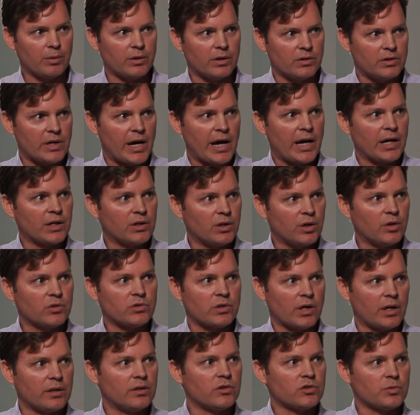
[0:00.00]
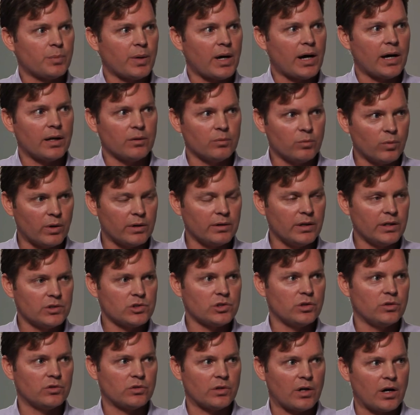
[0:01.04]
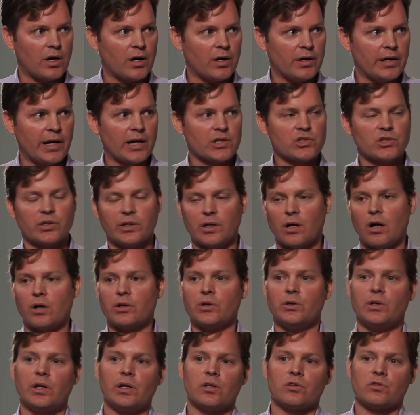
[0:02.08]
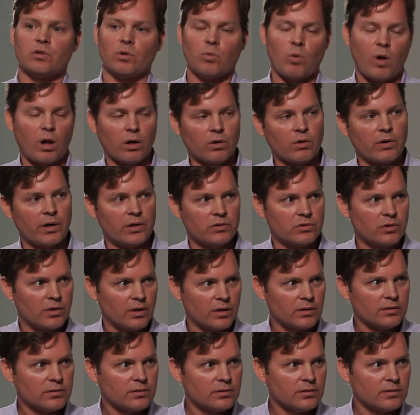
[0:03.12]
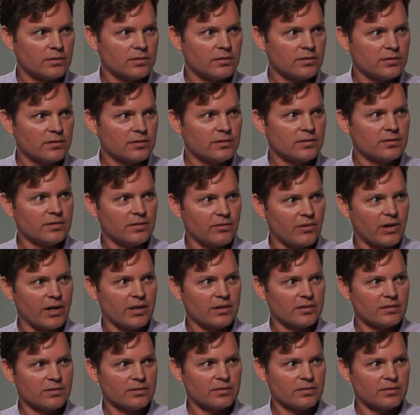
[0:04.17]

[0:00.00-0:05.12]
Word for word: to diagnose on the spot what issues are, and actually all you need is the Walgreens then, right?